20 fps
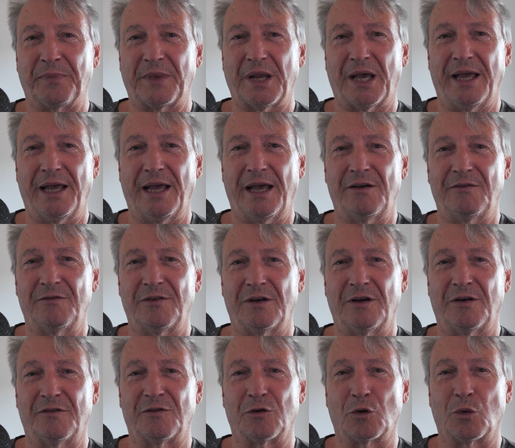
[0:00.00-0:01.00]
I have
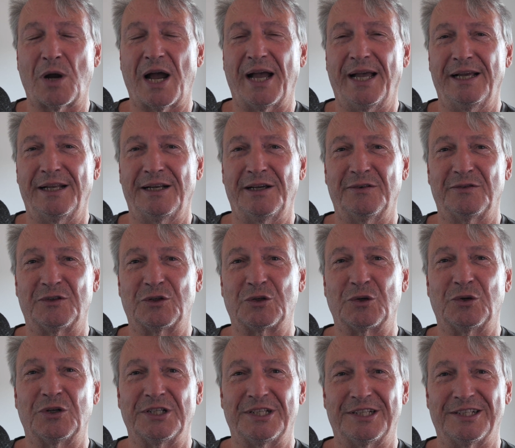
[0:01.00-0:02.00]
a variety of
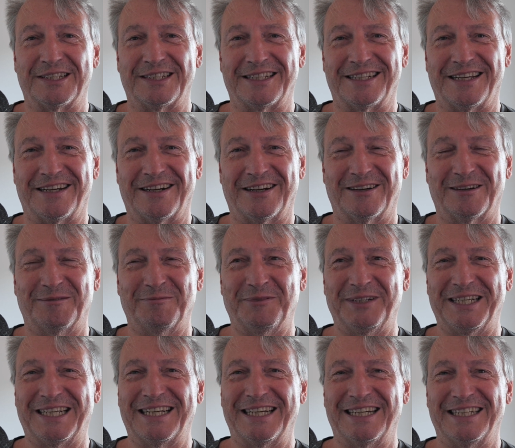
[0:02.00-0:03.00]
sources there,
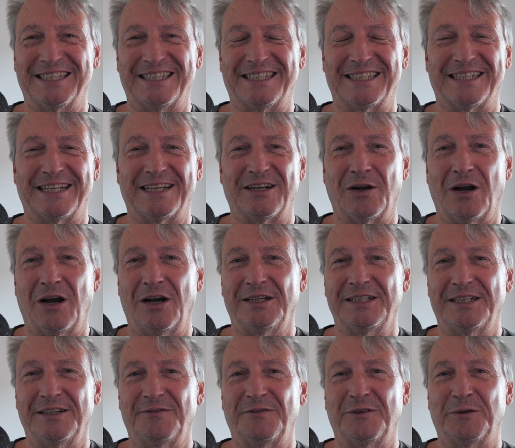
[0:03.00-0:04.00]
because there are
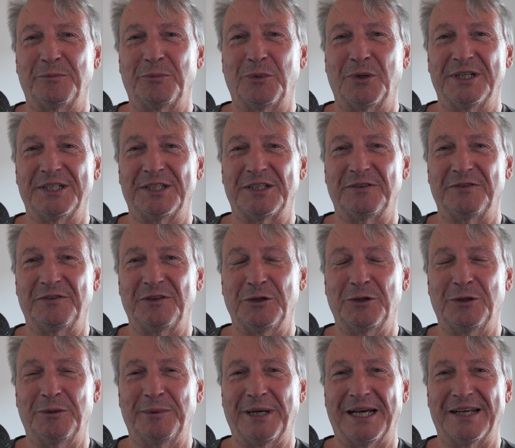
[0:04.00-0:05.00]
different points of view
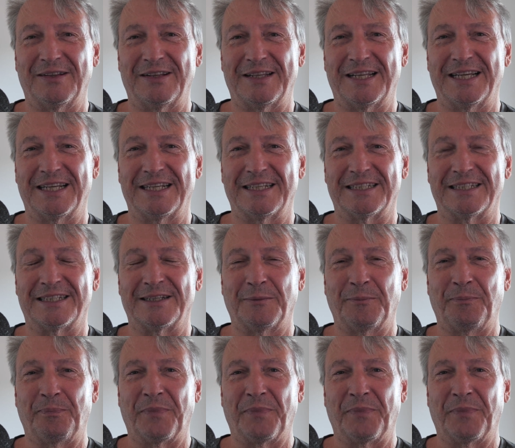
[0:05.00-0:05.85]
about things,